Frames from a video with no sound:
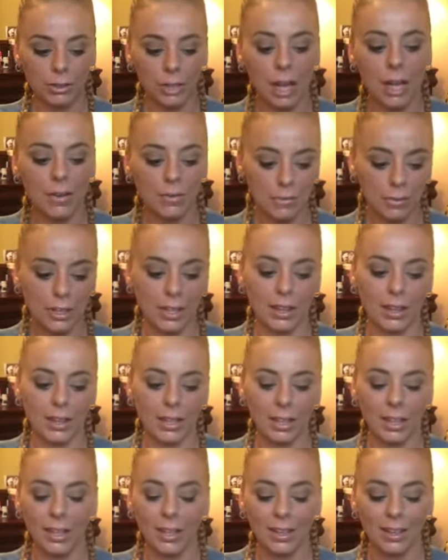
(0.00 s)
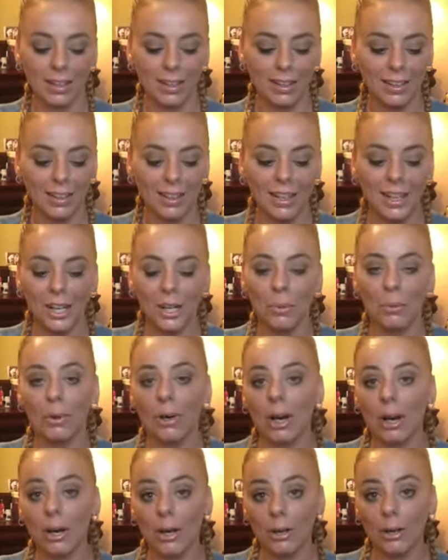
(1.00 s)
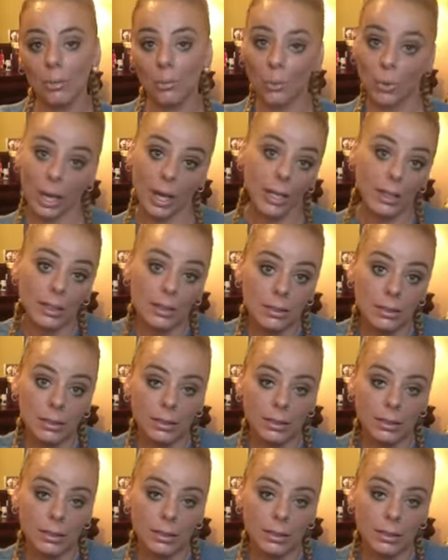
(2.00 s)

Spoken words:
Everything. Well, white,